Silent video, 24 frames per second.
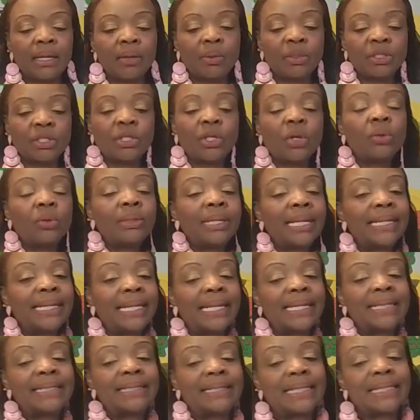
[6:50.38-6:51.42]
it was known that
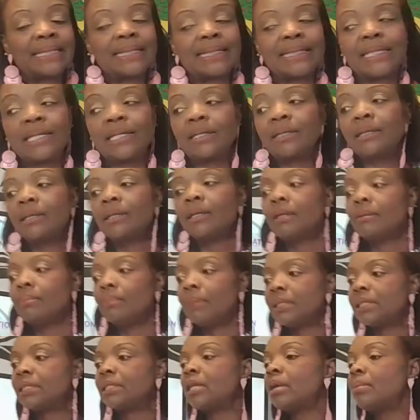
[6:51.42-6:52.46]
they existed,
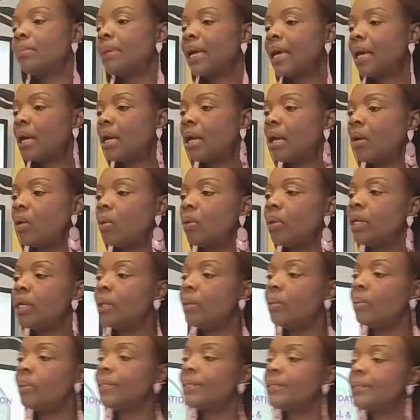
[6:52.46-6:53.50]
but somehow
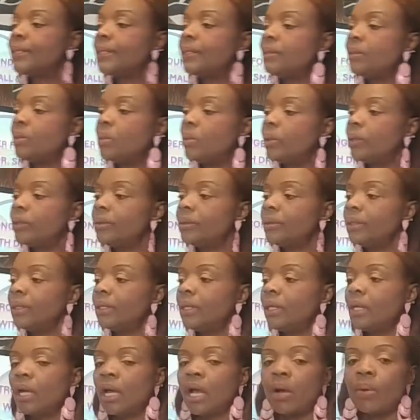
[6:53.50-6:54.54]
it was ignored.
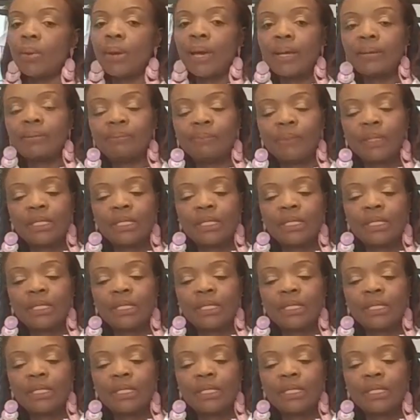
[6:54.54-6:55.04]
All right.